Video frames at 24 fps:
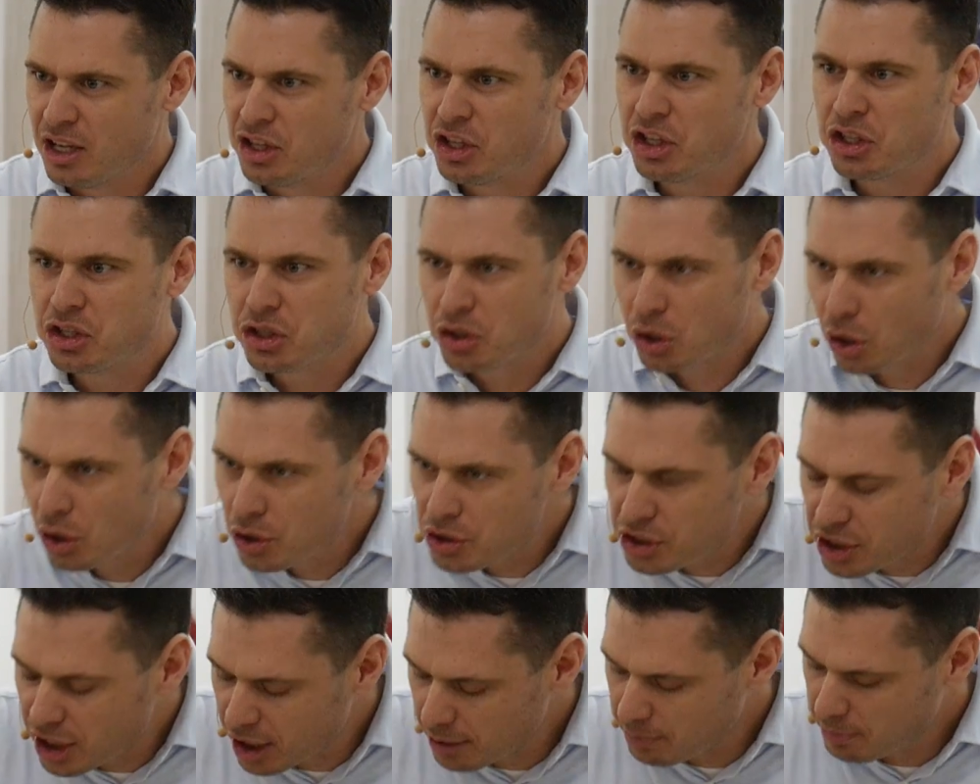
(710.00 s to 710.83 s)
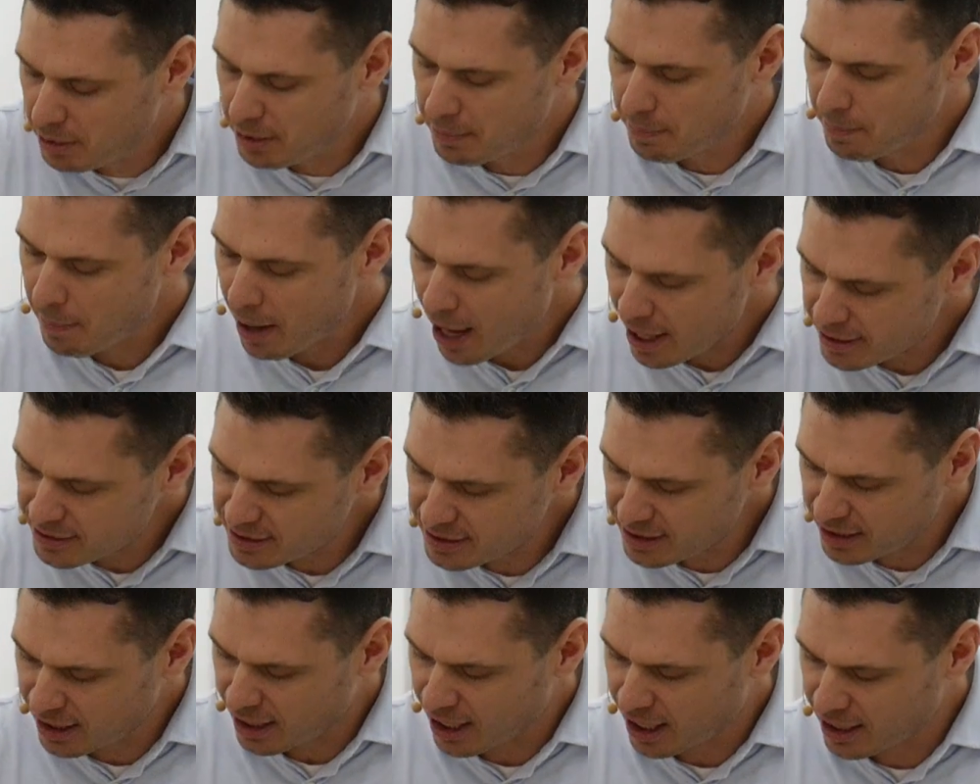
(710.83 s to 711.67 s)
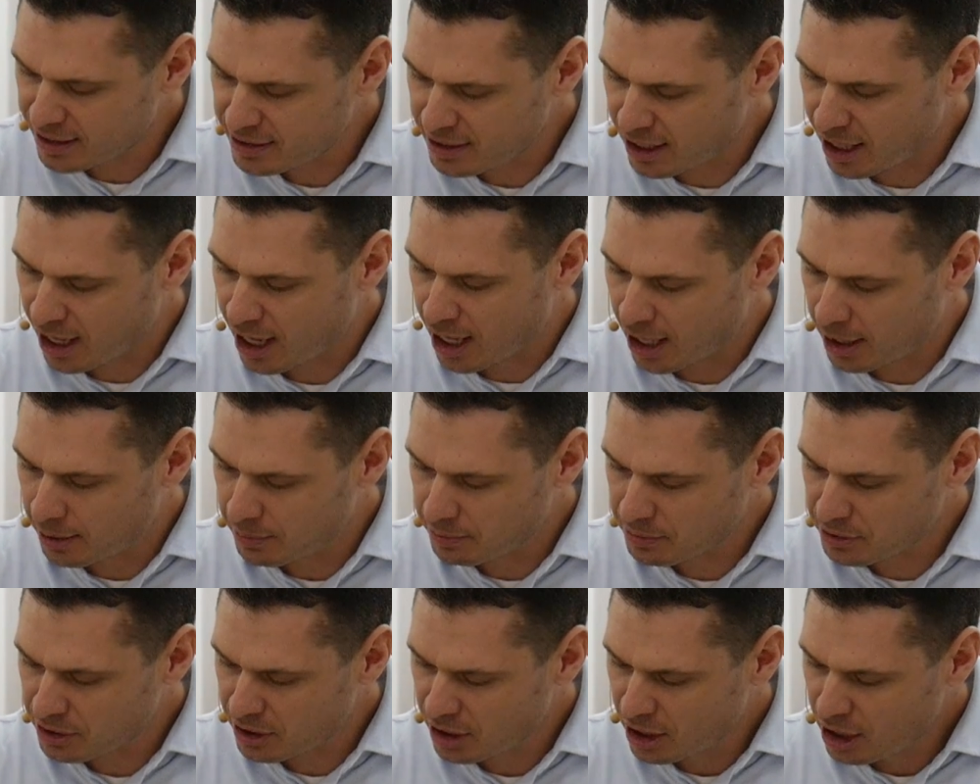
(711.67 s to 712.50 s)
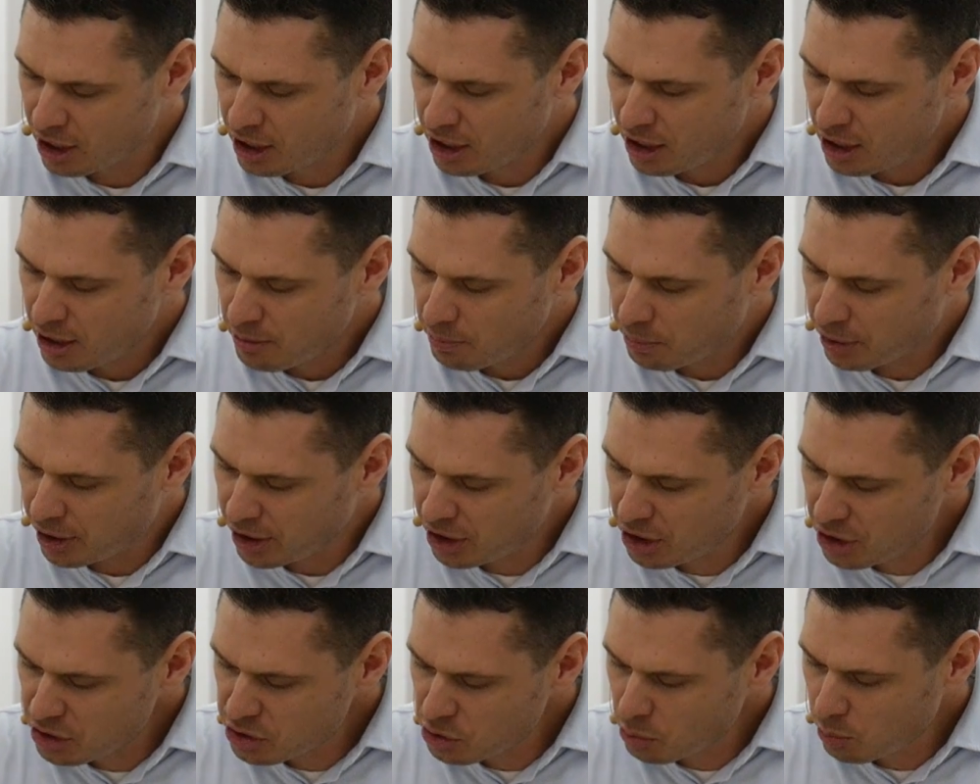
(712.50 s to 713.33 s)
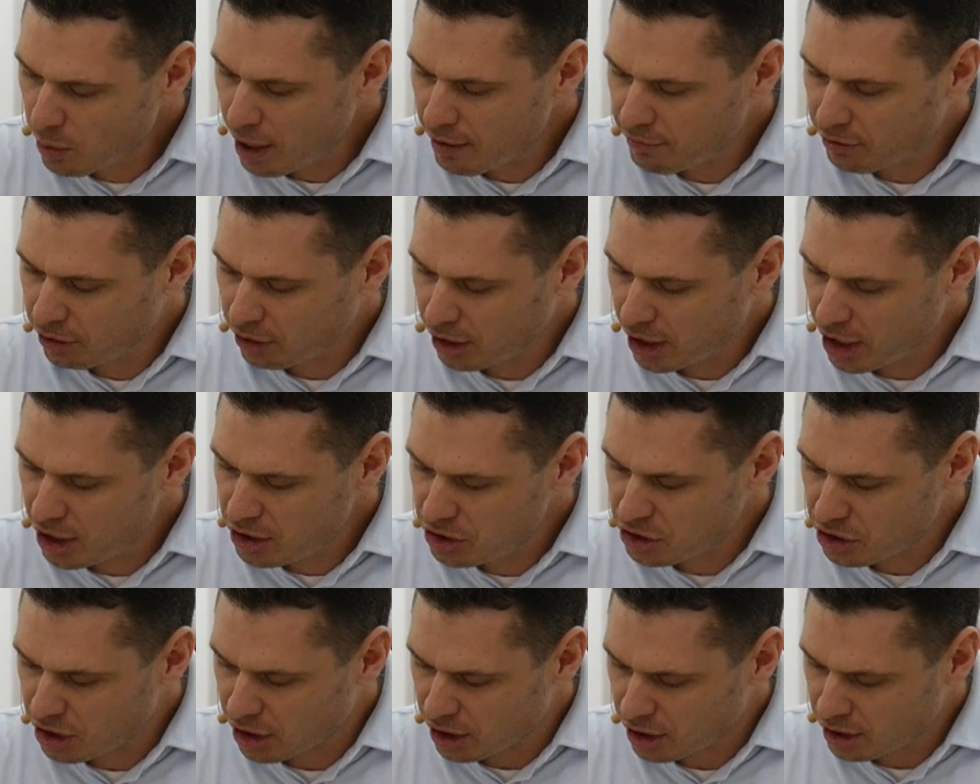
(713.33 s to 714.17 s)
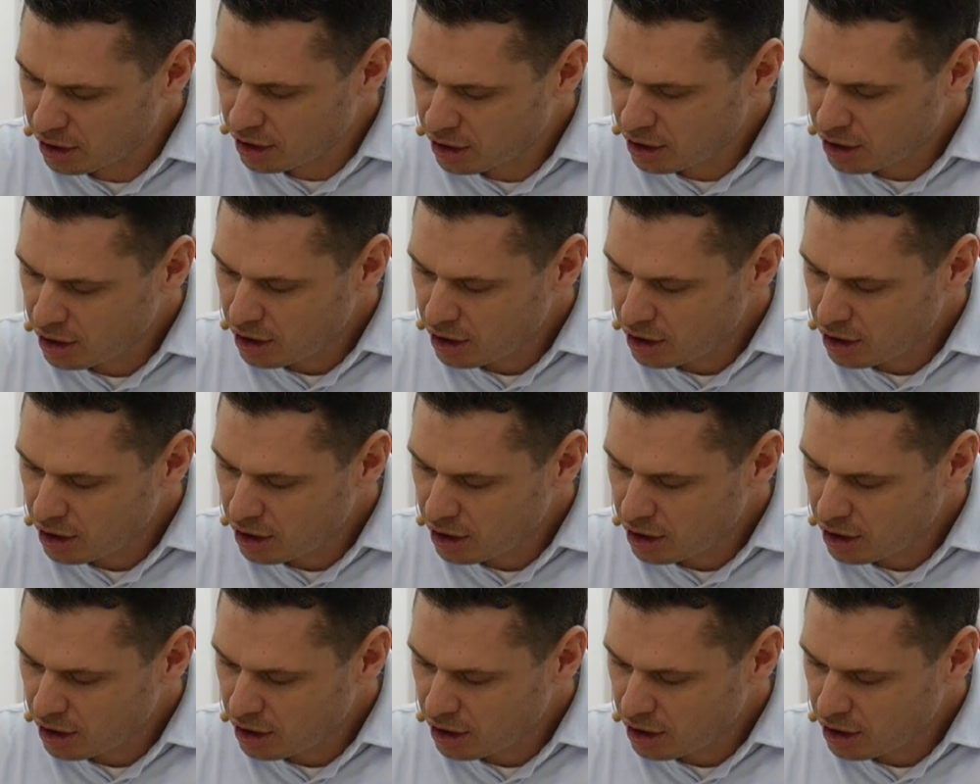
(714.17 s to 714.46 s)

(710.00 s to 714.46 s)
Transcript: The church can be messy at times. But here's a revelation.